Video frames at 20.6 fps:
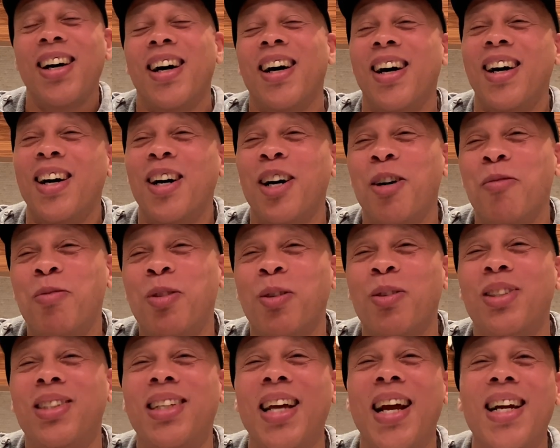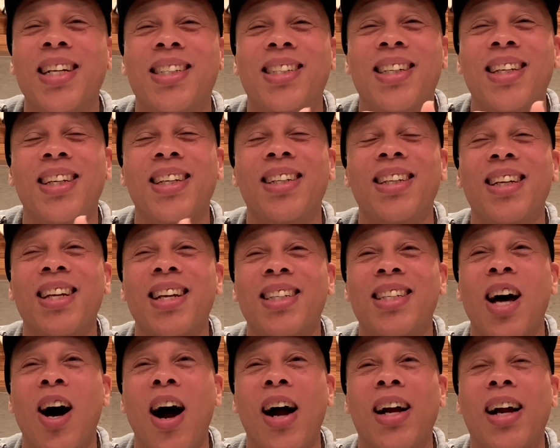So dancing is
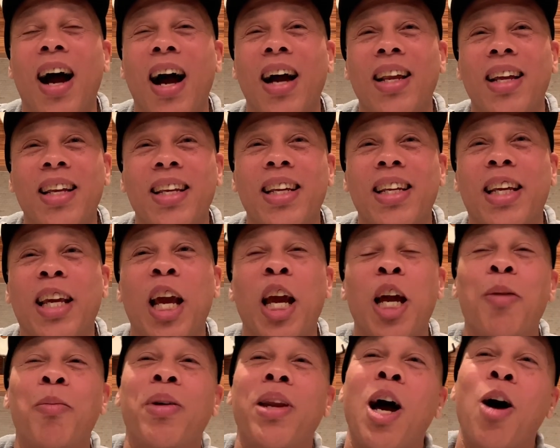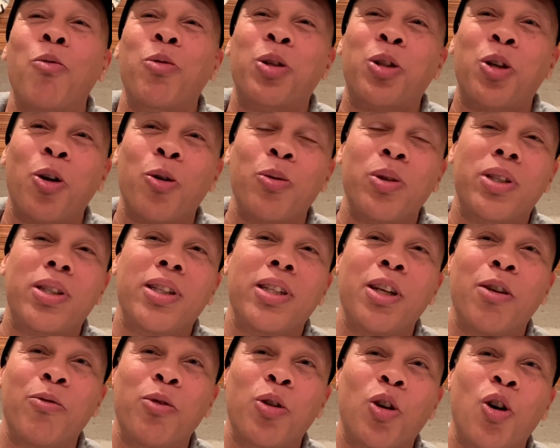how I got in the game, and that was courtesy
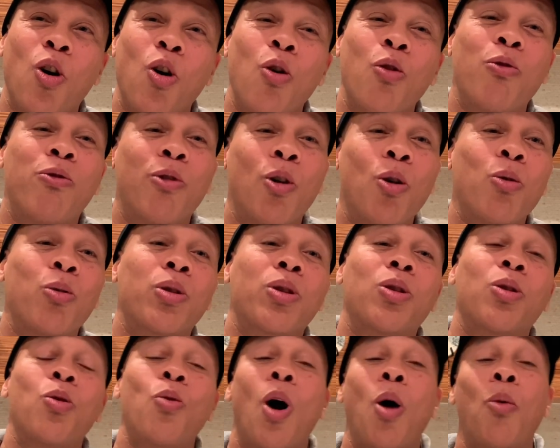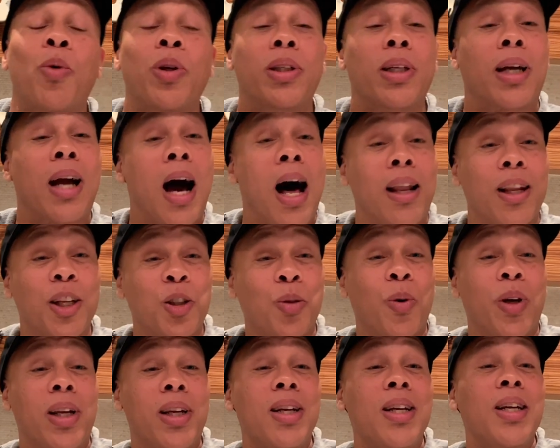of Nicole Folks, who I went to college
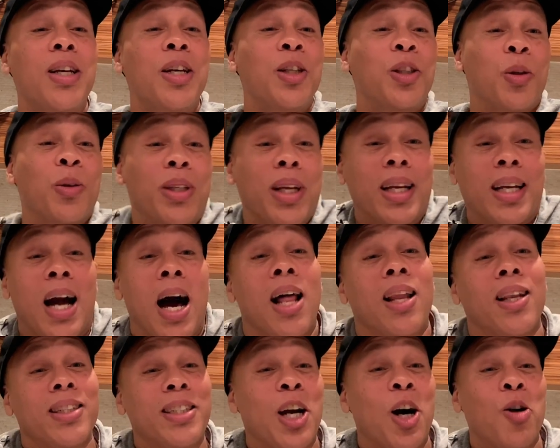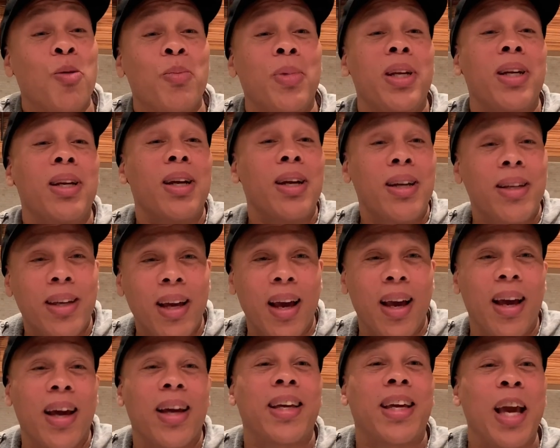with. So did college help me? Yeah,
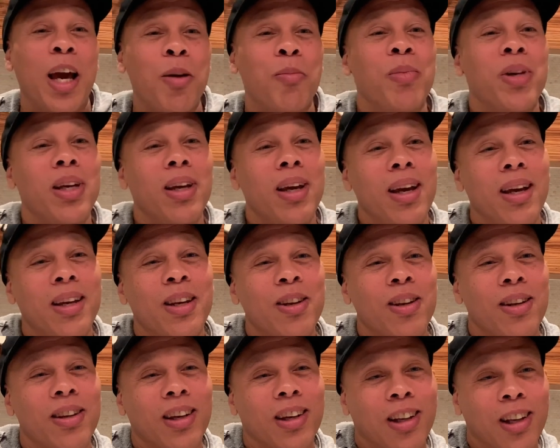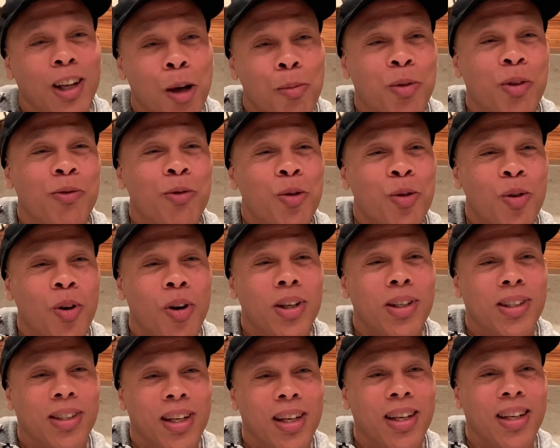it kept me in the clubs of New York
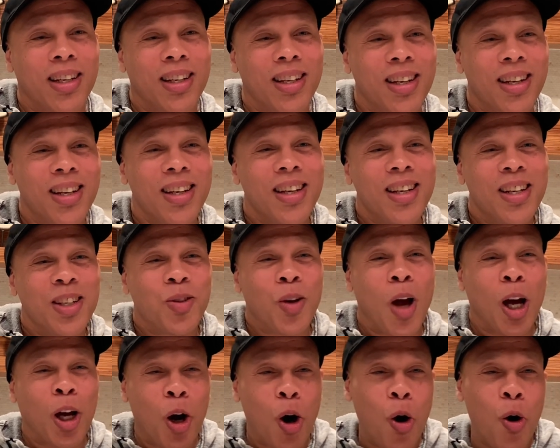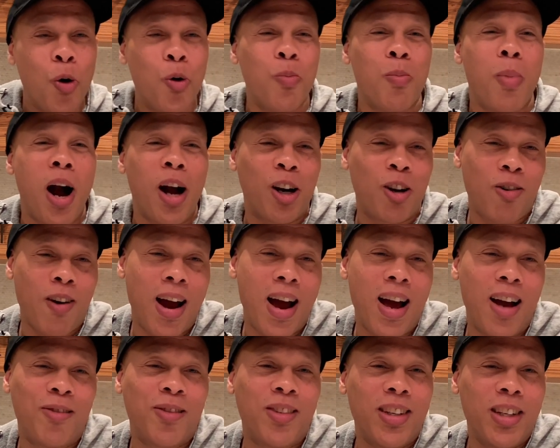City so I could hone my
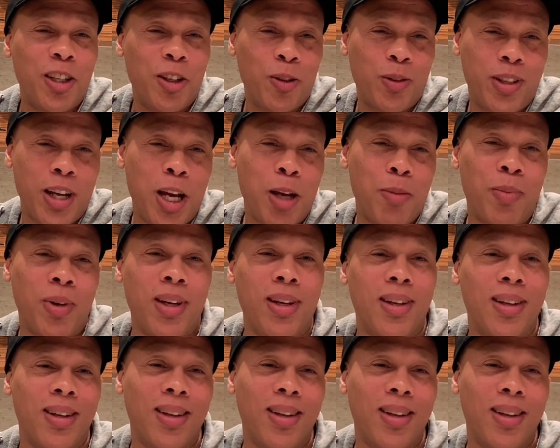craft in entertainment.